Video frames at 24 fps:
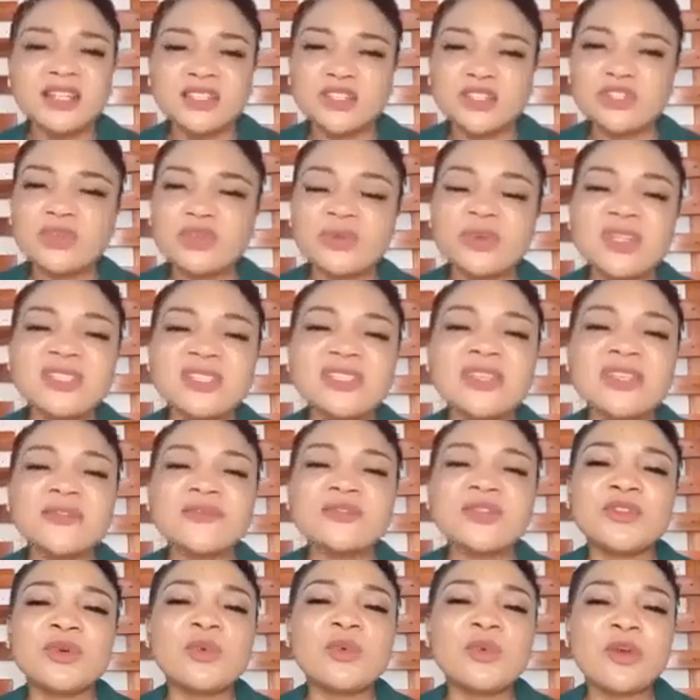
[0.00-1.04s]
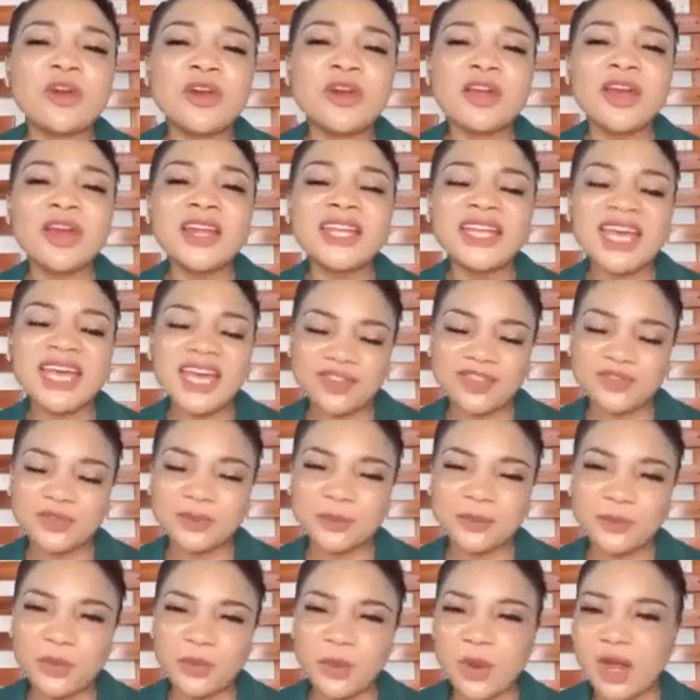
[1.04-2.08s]
Did you receive the word and
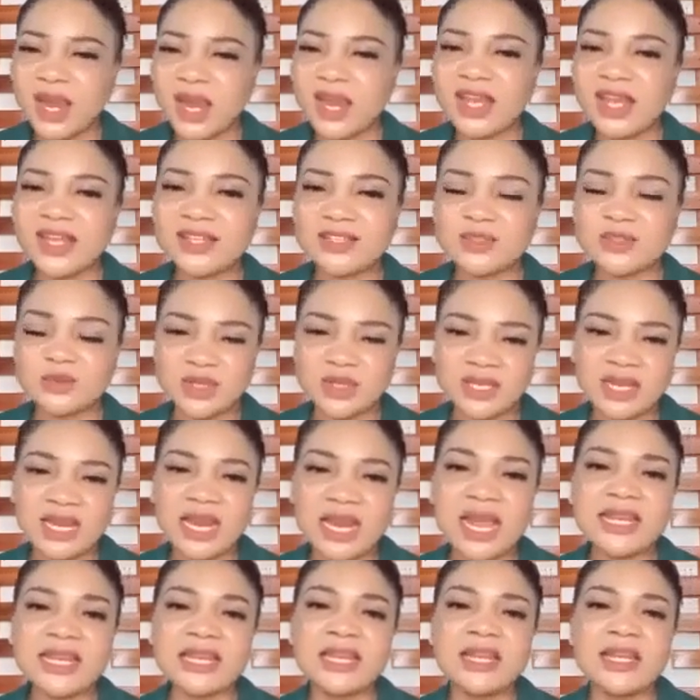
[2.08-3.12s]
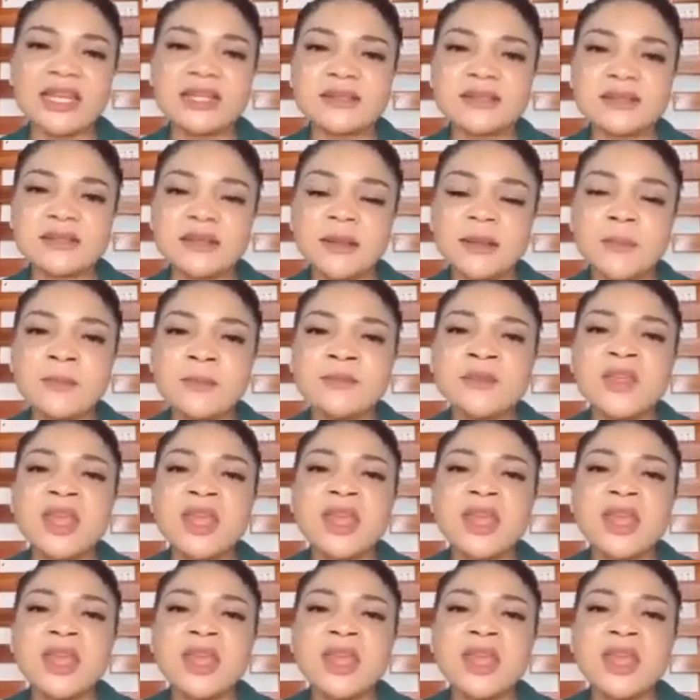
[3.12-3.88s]
the prayers with gladness?